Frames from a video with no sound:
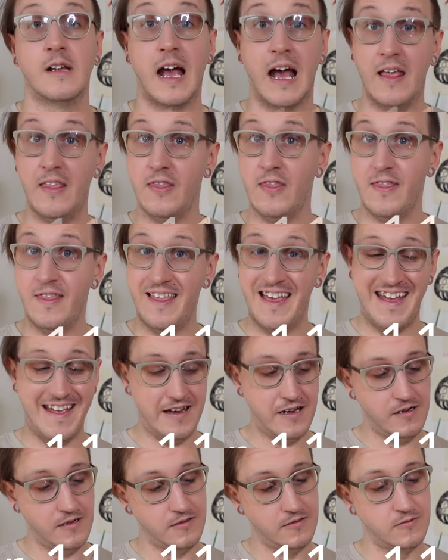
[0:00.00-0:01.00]
And
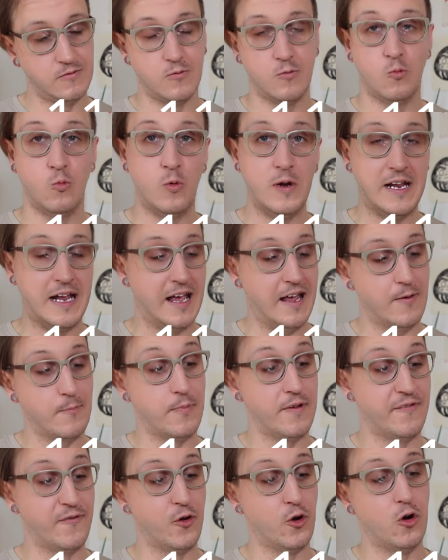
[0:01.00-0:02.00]
then we get,
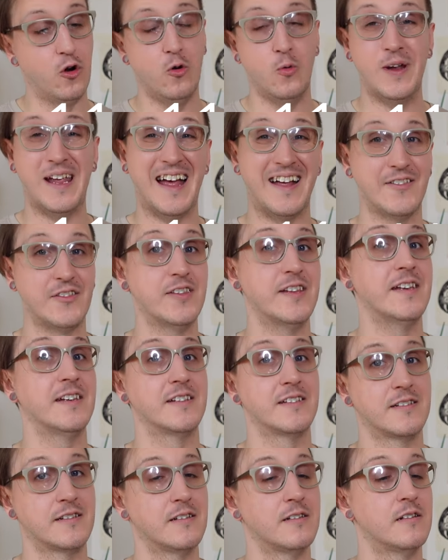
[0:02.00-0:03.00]
before we had
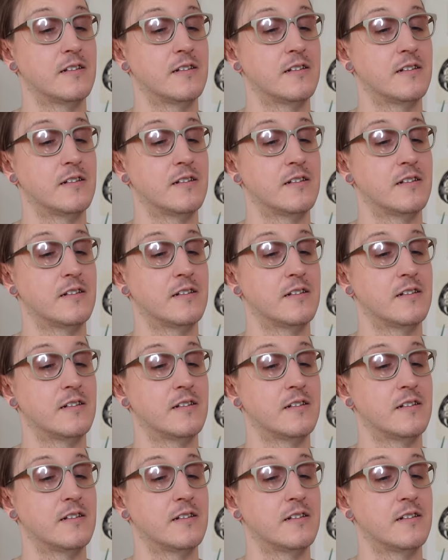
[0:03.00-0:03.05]
this.